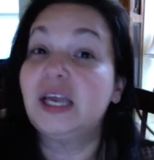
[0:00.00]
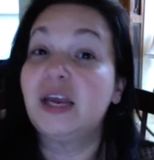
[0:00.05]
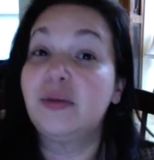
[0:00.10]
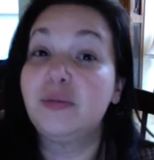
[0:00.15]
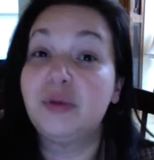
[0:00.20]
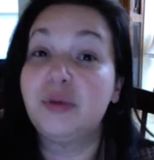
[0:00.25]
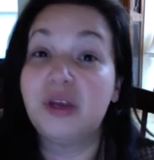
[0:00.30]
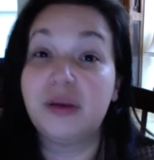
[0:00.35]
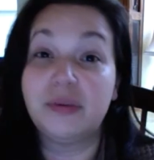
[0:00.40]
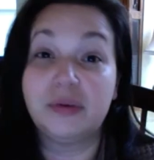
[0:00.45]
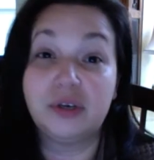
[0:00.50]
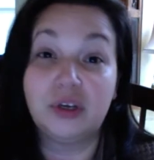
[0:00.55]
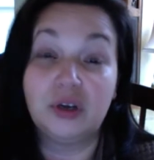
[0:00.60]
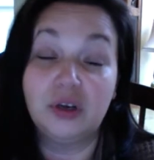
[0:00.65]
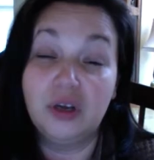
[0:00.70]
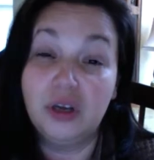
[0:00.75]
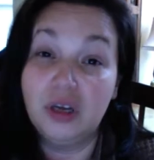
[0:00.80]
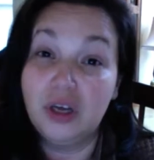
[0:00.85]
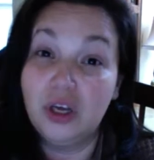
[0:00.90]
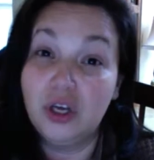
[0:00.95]
and be able to
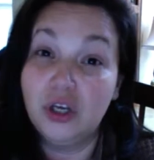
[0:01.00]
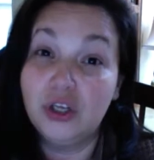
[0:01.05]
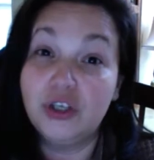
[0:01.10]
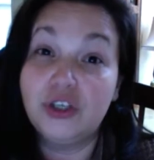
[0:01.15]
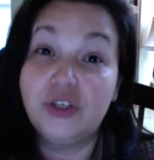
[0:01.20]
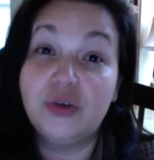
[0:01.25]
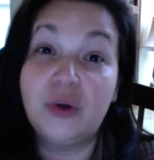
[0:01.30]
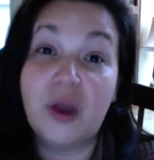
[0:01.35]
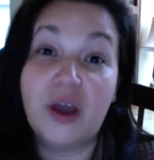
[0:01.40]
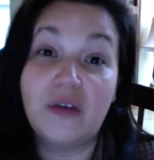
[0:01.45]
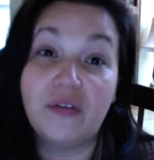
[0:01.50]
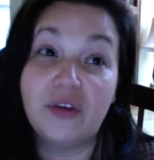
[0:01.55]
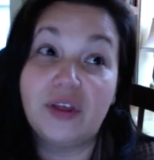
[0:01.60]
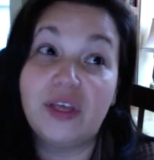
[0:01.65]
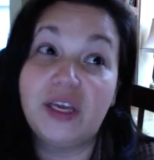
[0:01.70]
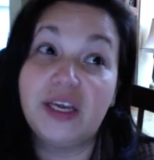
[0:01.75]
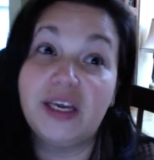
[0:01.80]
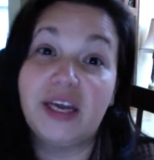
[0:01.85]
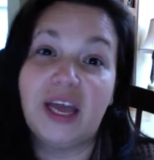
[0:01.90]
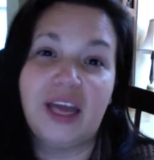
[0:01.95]
do
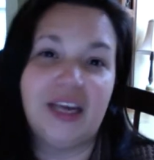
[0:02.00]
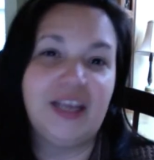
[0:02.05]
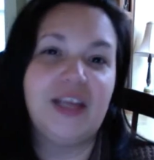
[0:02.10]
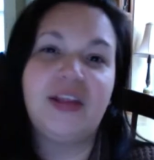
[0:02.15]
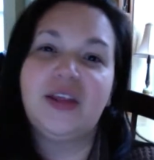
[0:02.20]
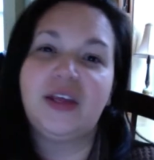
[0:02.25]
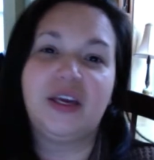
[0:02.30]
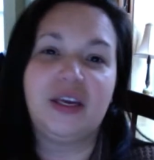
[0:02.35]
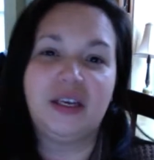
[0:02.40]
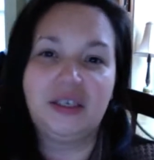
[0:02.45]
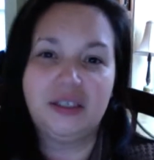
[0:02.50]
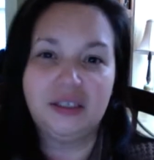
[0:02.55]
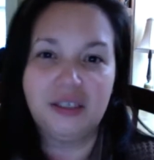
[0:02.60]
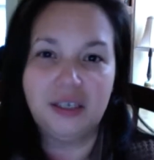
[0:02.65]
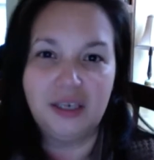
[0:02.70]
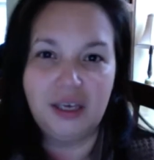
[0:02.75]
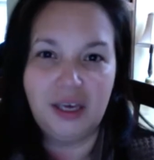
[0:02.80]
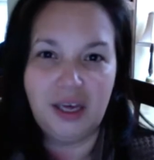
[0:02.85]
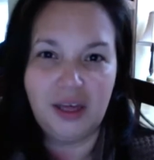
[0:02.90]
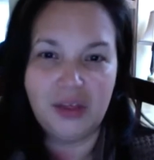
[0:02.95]
everything and anything
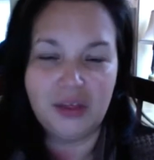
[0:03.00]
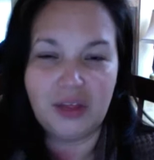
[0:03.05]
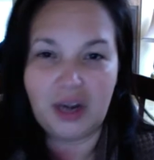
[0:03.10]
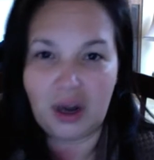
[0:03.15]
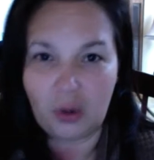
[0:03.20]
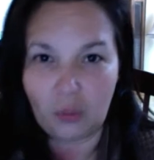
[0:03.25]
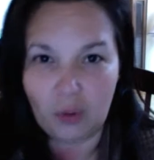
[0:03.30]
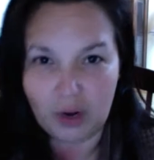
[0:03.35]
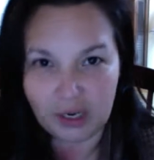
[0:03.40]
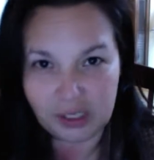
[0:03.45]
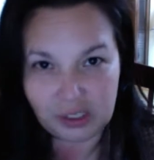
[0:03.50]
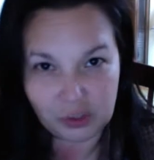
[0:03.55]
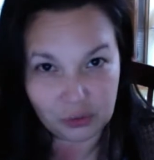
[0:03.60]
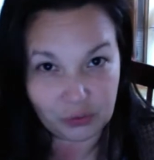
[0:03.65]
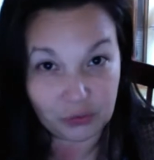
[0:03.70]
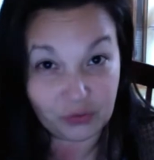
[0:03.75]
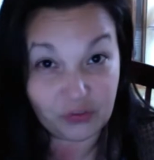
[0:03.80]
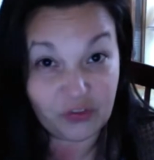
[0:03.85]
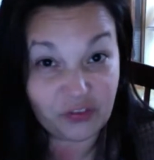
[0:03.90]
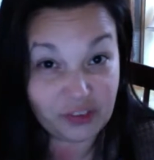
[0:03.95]
that I wanted to
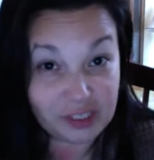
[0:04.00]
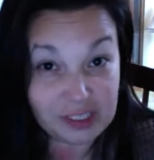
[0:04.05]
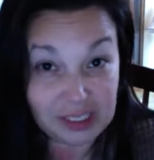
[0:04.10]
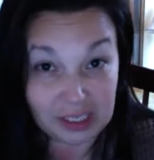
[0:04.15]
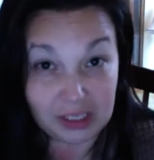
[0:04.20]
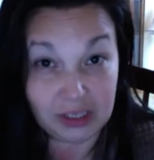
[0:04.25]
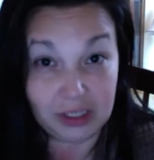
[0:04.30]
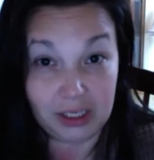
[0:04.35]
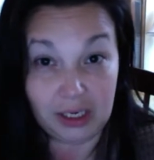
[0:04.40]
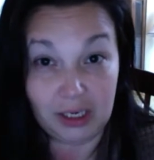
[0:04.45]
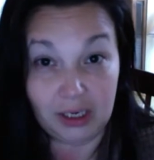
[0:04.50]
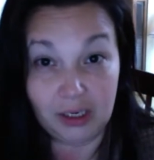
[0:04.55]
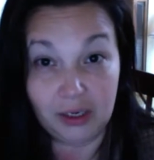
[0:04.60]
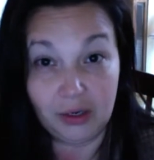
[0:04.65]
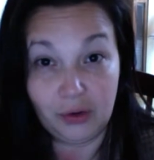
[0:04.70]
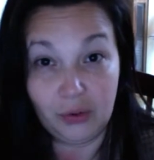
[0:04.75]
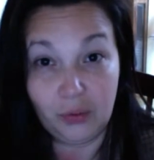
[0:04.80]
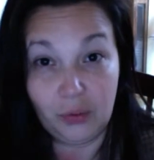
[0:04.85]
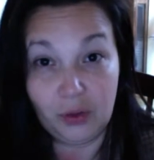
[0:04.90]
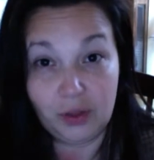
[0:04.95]
physically
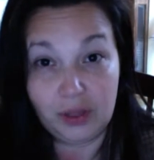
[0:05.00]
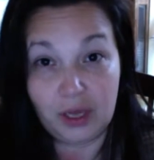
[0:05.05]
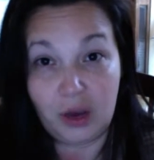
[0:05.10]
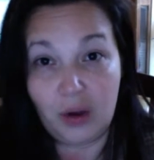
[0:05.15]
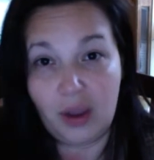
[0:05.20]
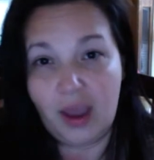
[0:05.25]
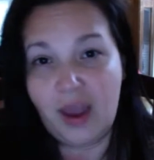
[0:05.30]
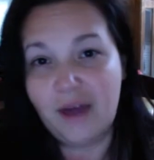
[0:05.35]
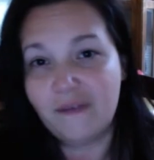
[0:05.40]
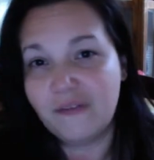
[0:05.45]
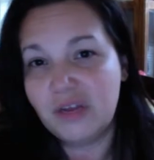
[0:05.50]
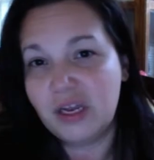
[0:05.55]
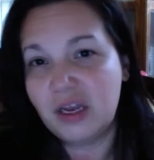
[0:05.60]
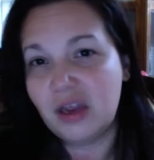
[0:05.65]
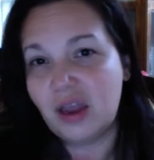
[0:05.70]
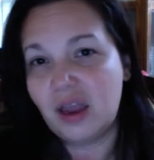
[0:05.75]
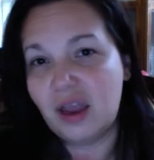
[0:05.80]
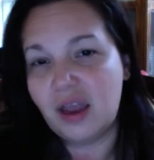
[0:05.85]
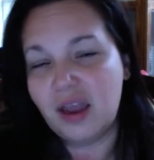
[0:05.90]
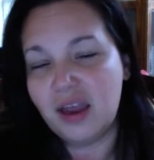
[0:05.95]
without
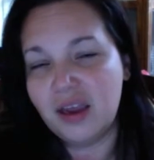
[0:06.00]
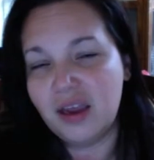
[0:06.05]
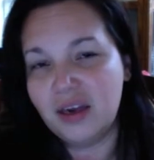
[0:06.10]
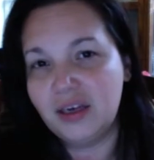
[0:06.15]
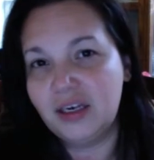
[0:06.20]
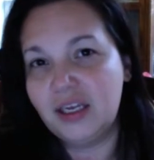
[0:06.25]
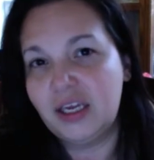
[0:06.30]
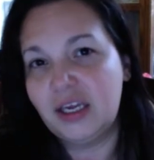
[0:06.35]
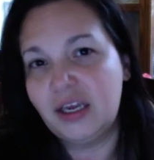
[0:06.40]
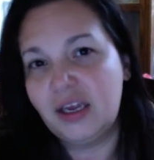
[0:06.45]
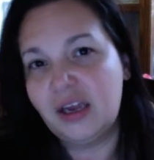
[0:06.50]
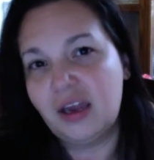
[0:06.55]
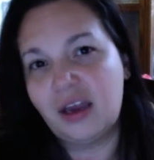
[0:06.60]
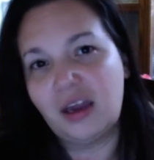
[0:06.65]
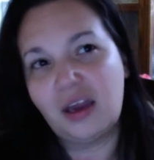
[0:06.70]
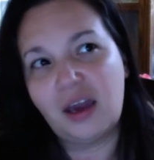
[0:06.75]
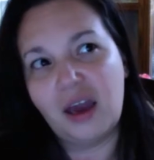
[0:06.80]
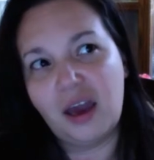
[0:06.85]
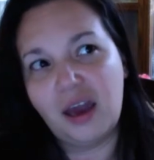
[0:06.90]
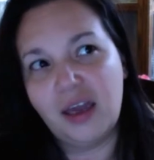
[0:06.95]
having any
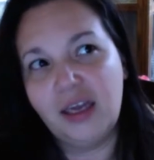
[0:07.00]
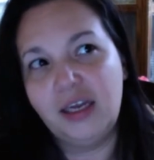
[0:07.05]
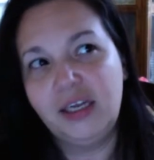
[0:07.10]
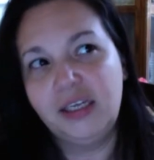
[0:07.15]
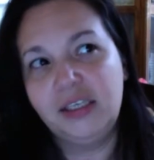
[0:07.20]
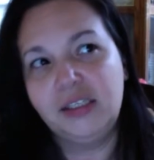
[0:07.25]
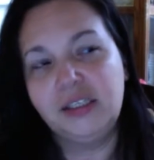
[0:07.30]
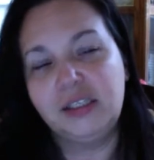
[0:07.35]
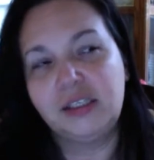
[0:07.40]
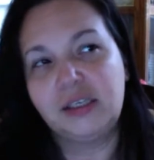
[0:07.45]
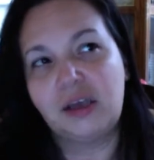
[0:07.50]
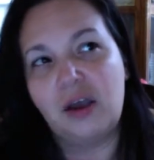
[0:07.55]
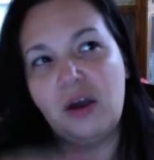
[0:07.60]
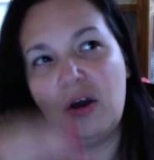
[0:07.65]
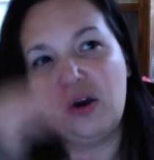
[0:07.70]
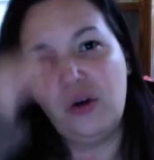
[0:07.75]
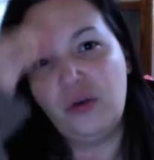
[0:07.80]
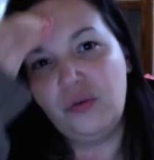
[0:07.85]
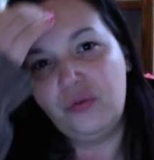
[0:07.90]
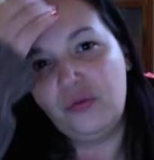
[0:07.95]
kinds
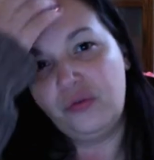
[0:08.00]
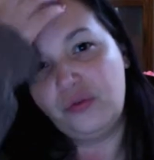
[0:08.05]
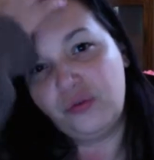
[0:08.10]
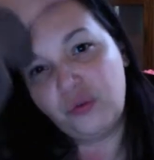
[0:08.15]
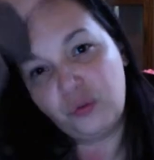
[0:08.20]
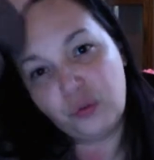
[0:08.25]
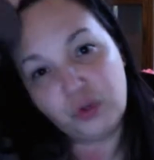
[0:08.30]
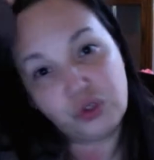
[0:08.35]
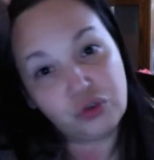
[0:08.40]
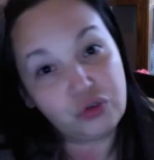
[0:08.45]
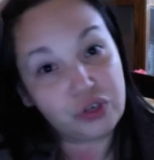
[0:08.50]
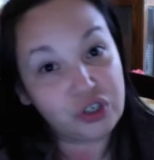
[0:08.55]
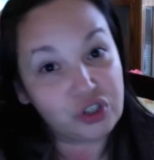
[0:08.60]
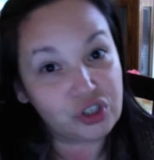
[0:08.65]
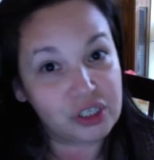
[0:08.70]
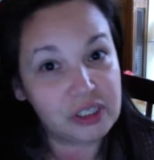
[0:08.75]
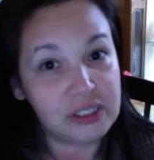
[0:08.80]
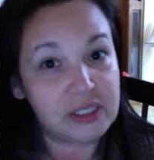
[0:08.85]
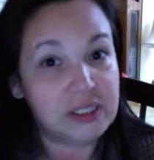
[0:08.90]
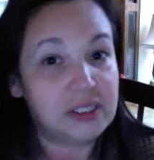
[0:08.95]
of
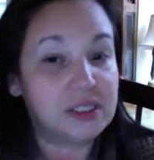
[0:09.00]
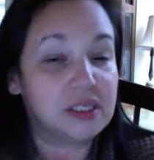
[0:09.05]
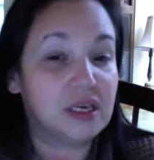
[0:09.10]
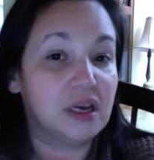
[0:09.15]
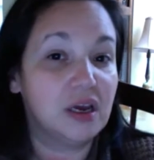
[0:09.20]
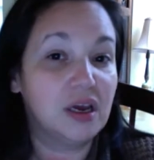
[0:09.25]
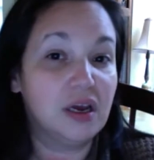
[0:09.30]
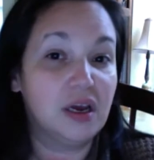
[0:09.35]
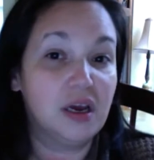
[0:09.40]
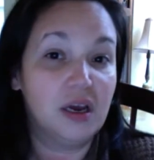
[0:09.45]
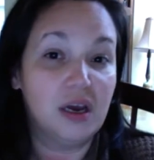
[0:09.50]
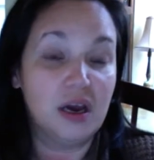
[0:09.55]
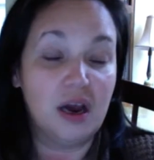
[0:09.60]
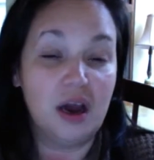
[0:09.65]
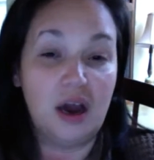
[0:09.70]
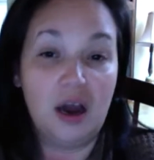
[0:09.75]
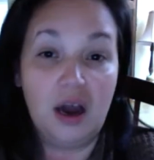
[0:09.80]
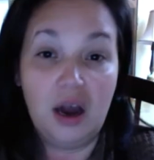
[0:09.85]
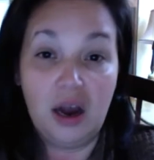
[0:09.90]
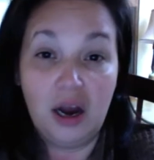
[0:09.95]
restrictions
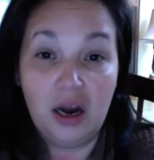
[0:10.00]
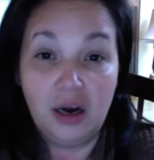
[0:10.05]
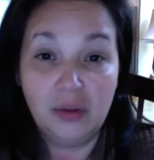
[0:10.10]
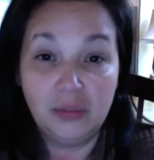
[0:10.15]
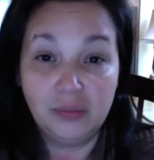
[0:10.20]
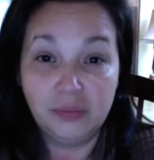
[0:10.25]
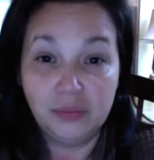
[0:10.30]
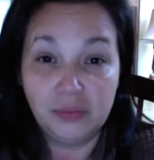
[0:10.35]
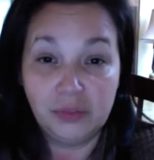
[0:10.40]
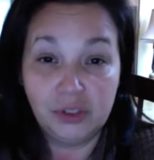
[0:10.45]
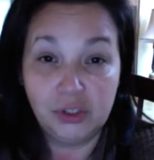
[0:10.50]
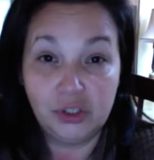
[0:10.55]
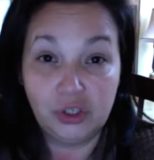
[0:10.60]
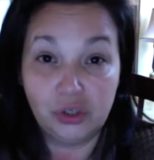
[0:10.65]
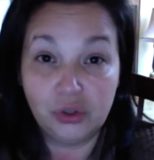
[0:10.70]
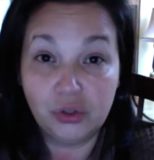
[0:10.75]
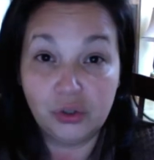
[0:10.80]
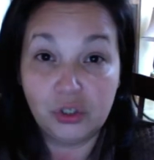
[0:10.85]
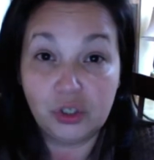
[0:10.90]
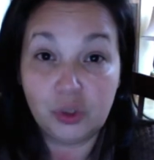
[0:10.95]

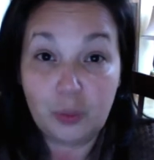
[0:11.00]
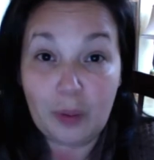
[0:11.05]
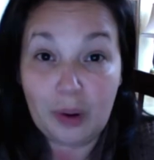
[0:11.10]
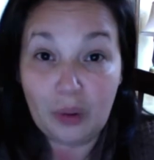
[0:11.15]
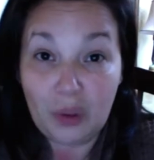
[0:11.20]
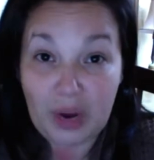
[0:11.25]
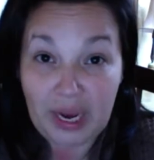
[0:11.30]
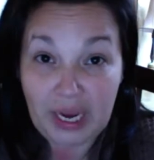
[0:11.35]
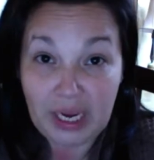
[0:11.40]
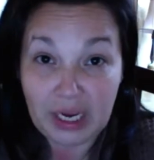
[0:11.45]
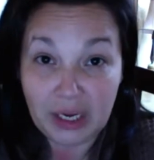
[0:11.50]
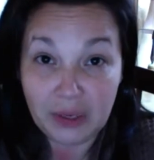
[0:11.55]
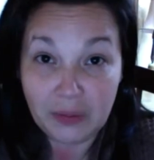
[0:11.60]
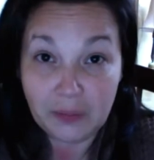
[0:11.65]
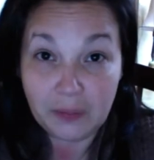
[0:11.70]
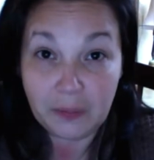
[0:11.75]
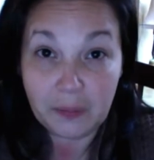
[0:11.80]
due to my weight.